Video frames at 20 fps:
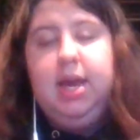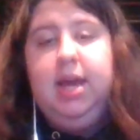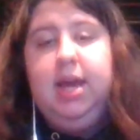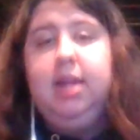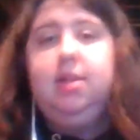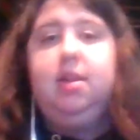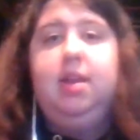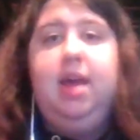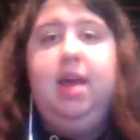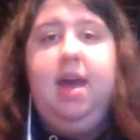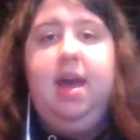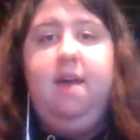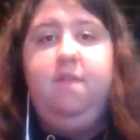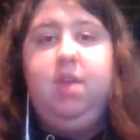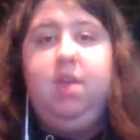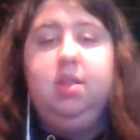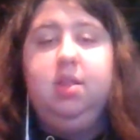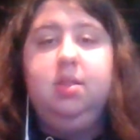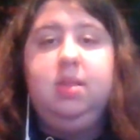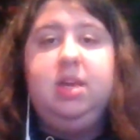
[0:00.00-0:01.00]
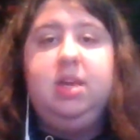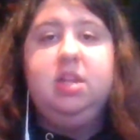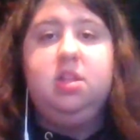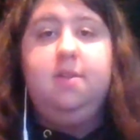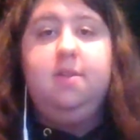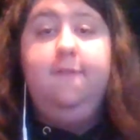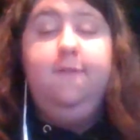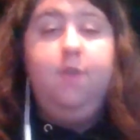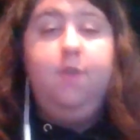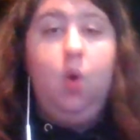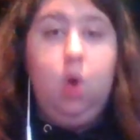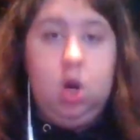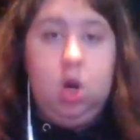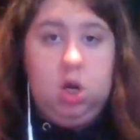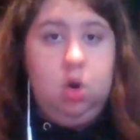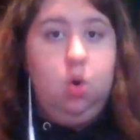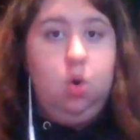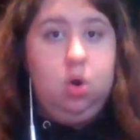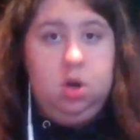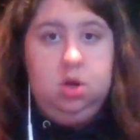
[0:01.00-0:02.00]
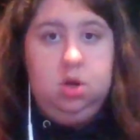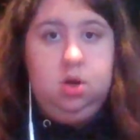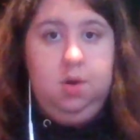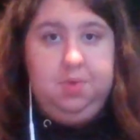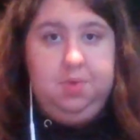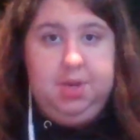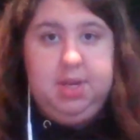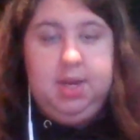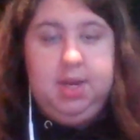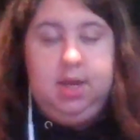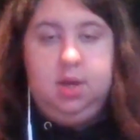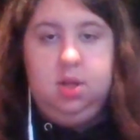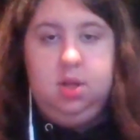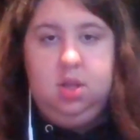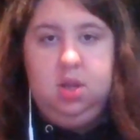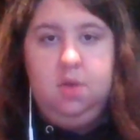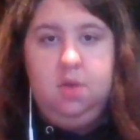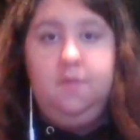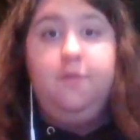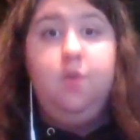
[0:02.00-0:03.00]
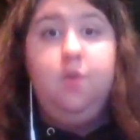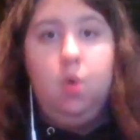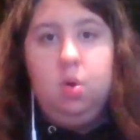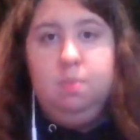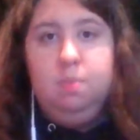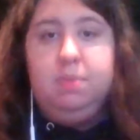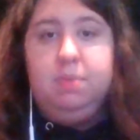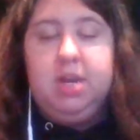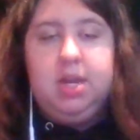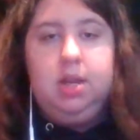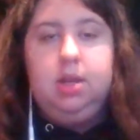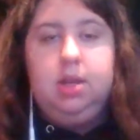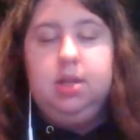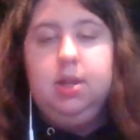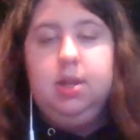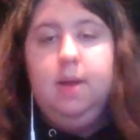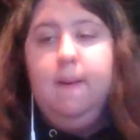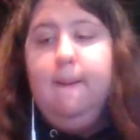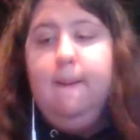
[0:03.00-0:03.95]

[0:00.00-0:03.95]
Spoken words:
is going to have at least 4 quarter notes in it, so 4 beats.